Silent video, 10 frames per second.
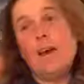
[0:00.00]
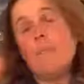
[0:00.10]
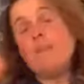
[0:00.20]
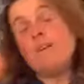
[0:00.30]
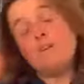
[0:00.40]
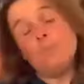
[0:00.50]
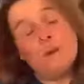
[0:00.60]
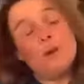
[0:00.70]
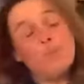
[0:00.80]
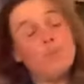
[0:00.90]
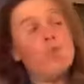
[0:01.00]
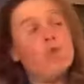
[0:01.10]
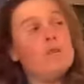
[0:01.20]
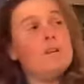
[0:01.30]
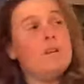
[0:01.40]
I mean, well, more.
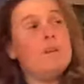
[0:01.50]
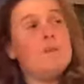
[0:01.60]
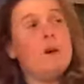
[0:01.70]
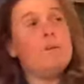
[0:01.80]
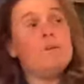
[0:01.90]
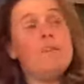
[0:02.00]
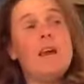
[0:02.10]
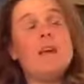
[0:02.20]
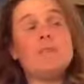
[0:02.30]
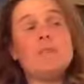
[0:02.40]
I mean, yes.